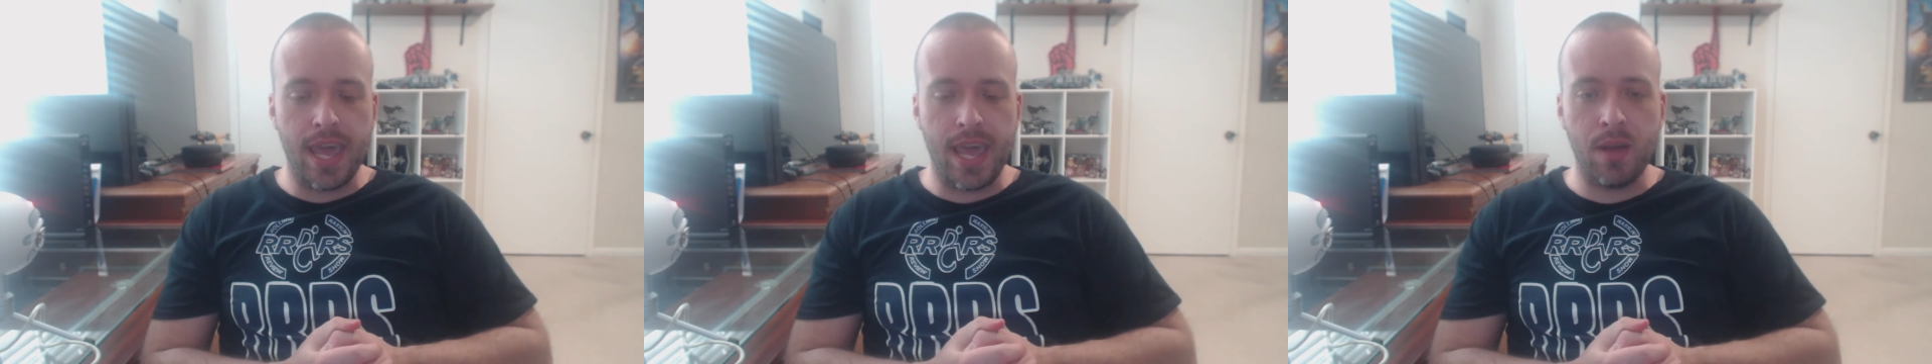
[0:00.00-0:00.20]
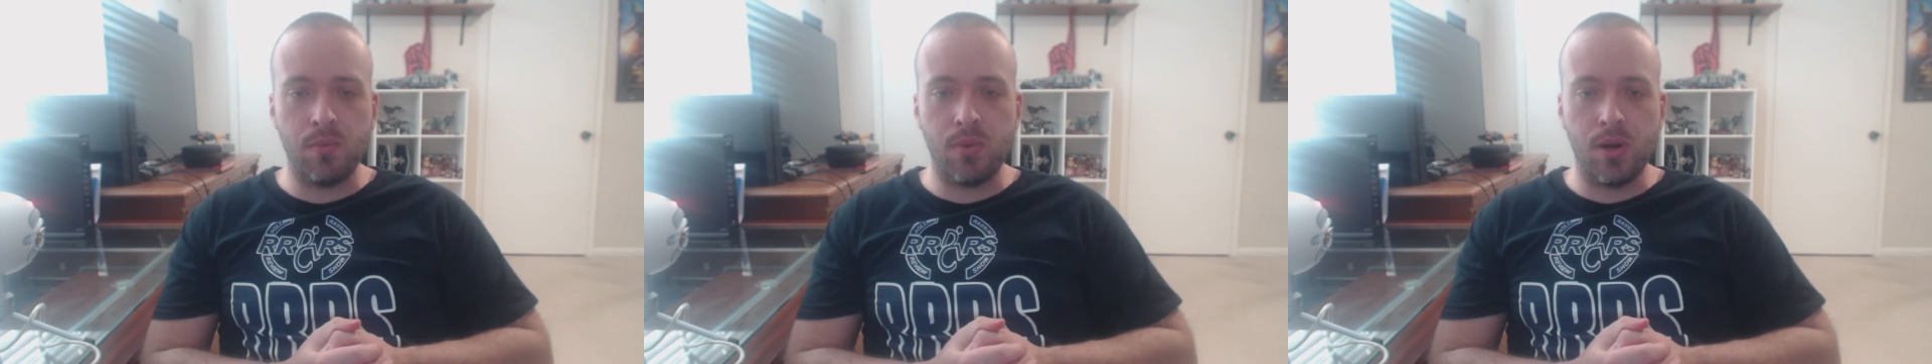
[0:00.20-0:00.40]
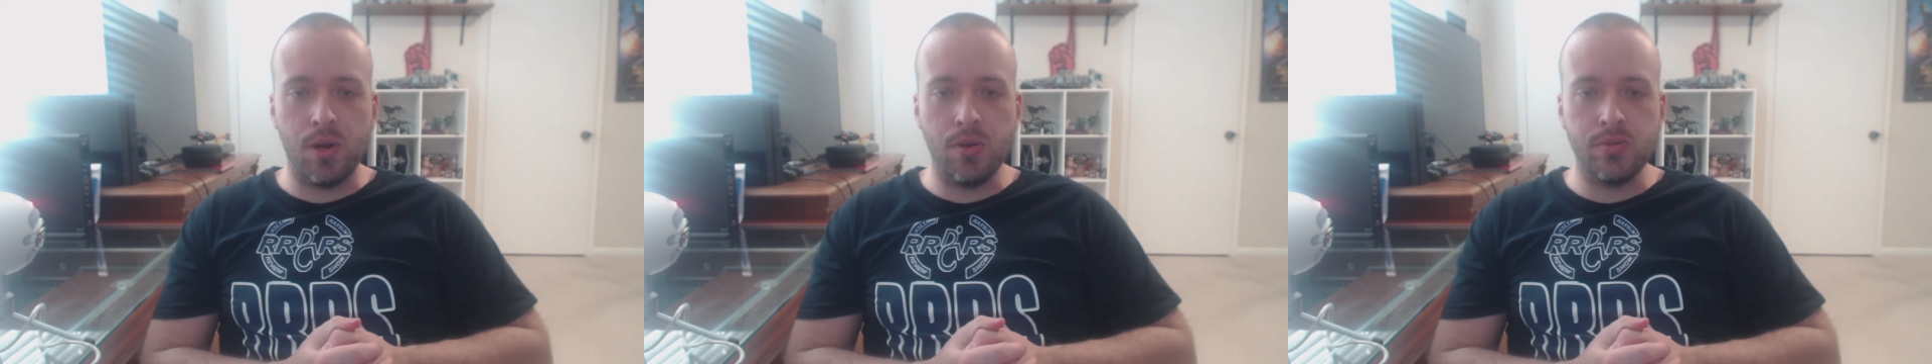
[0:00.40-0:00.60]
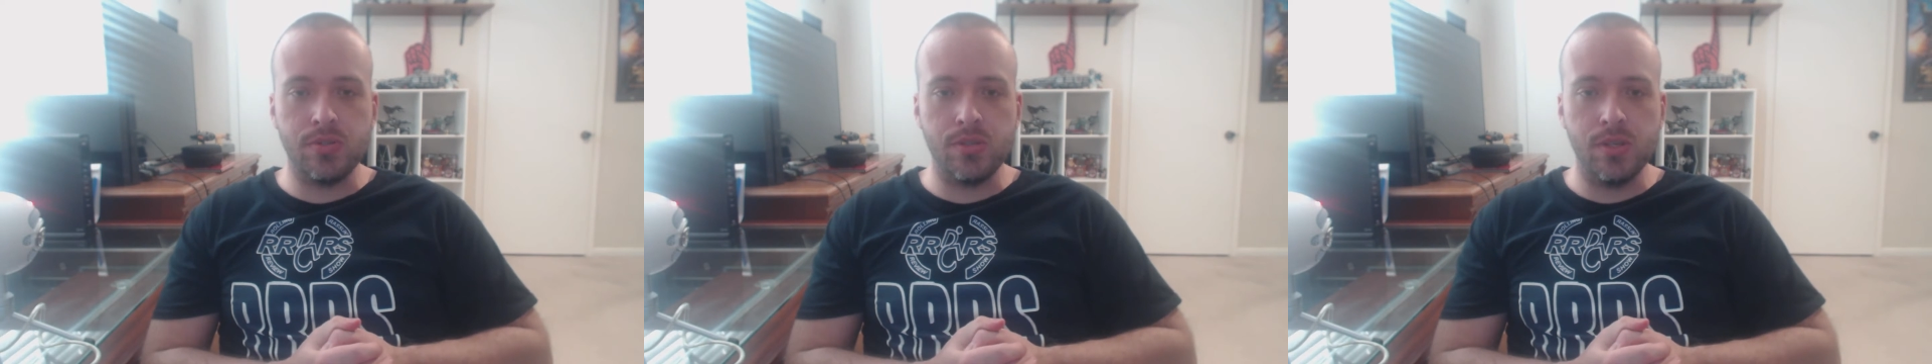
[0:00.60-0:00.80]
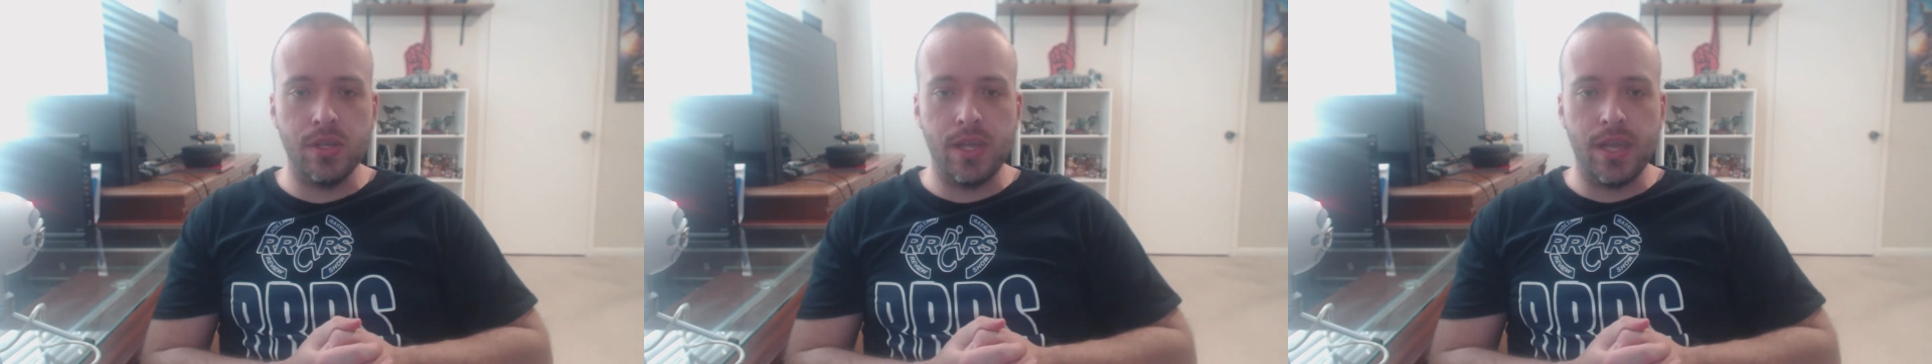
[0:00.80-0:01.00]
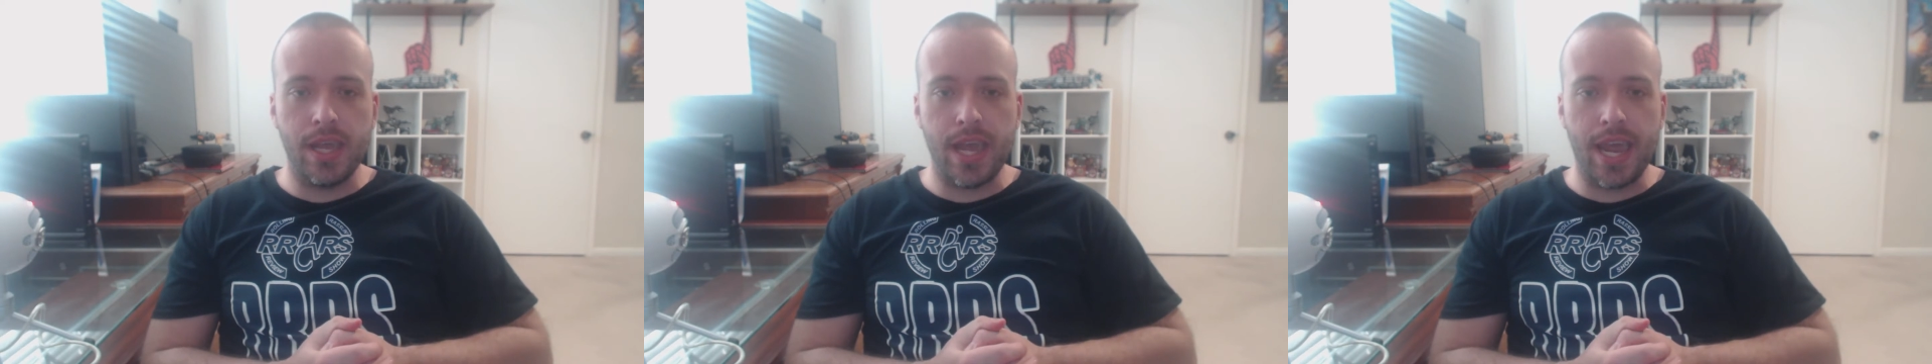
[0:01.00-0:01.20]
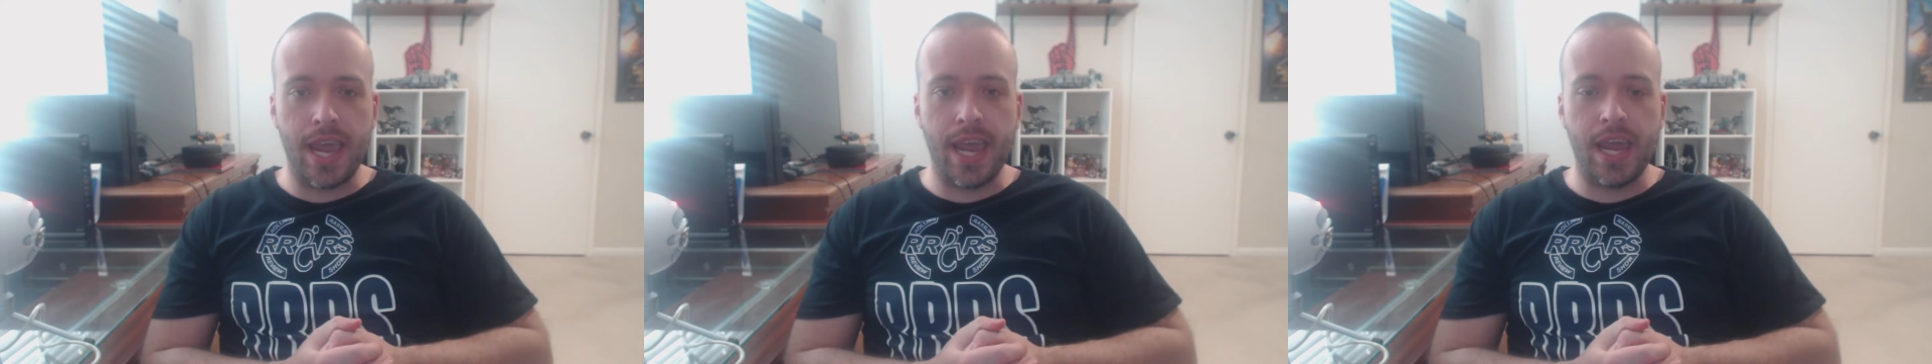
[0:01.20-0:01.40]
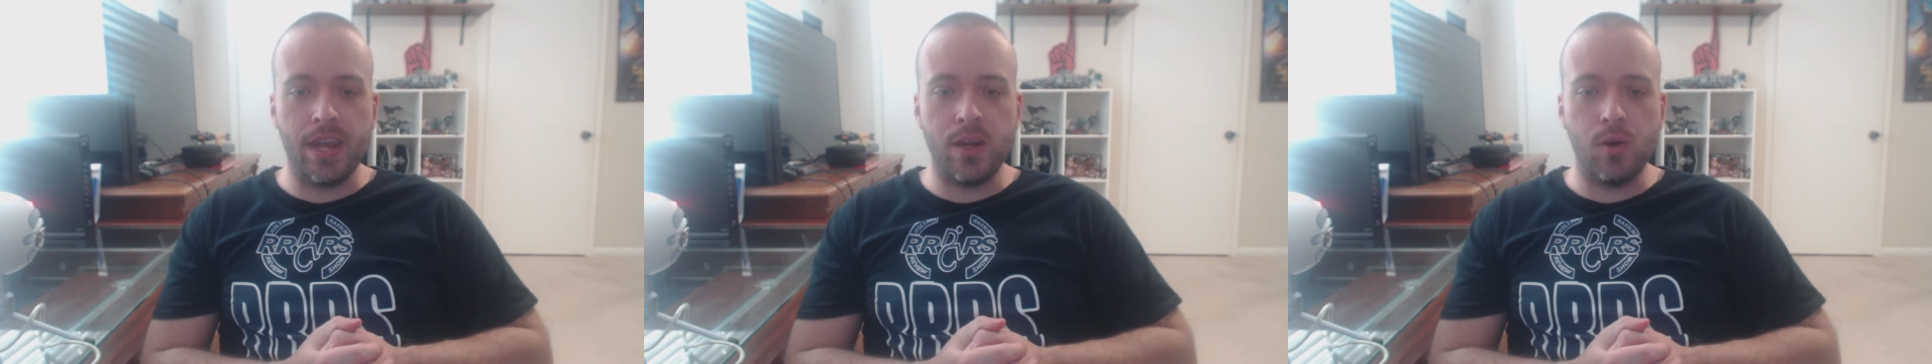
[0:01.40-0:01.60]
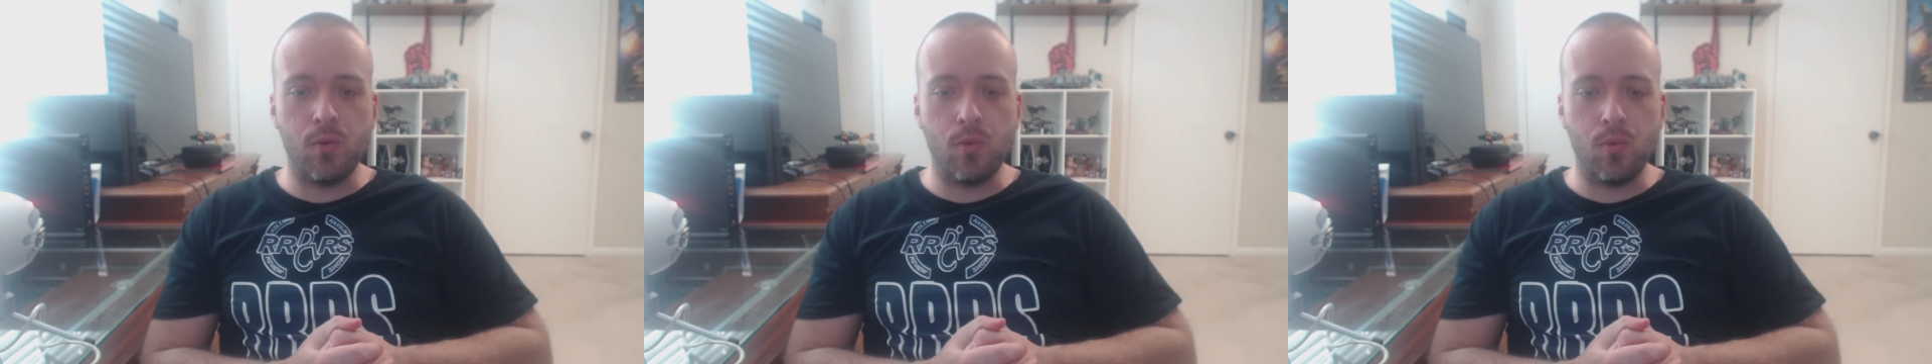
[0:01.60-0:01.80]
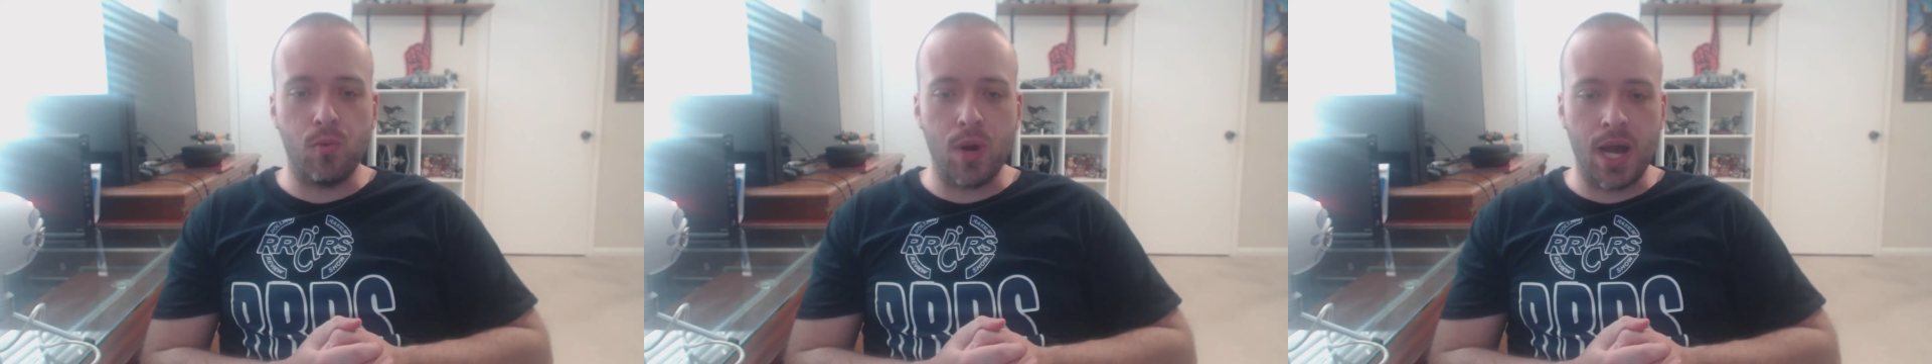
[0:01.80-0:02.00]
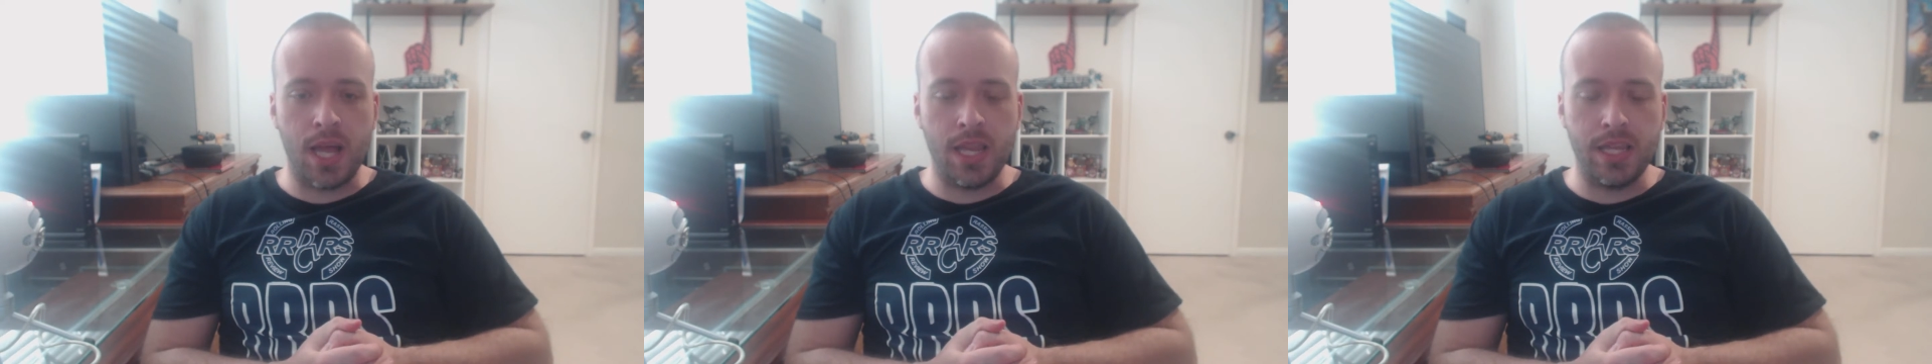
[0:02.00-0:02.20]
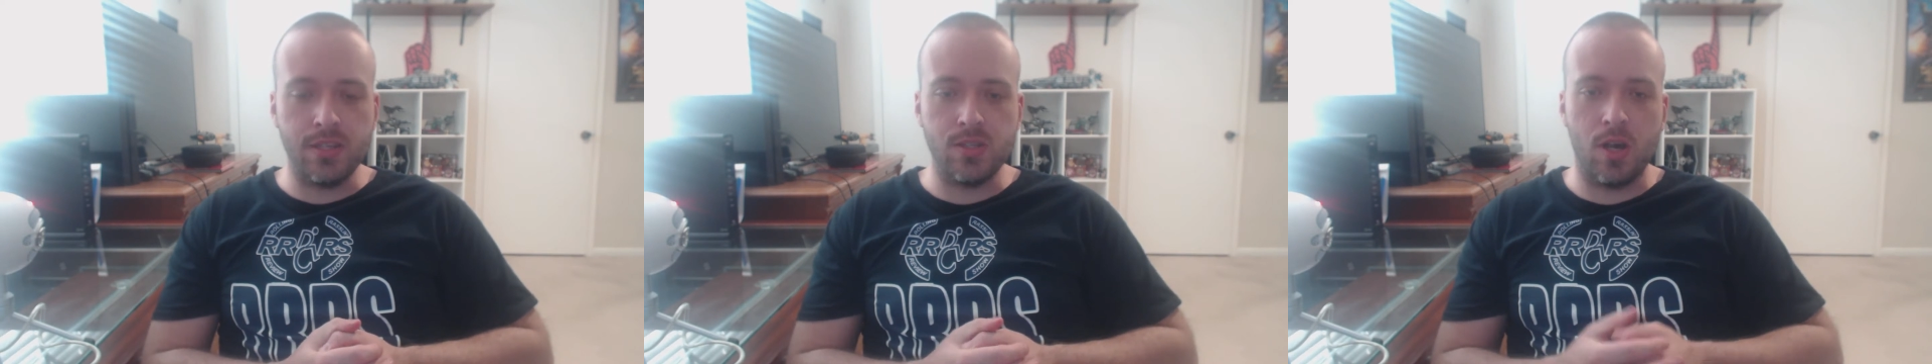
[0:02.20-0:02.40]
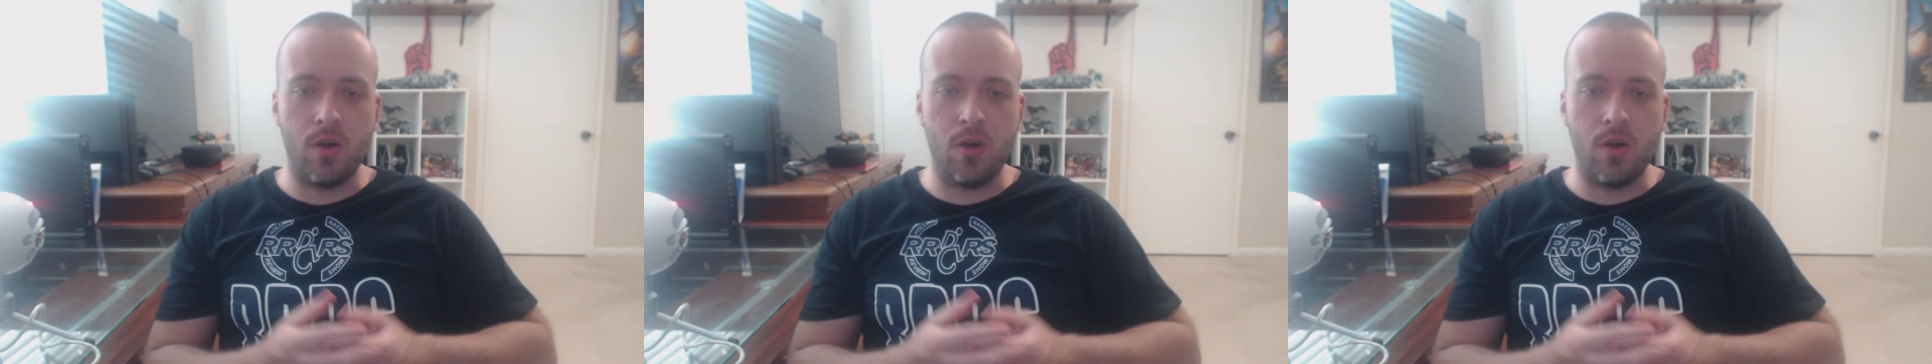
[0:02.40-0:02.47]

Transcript: Ambrose and Rollins.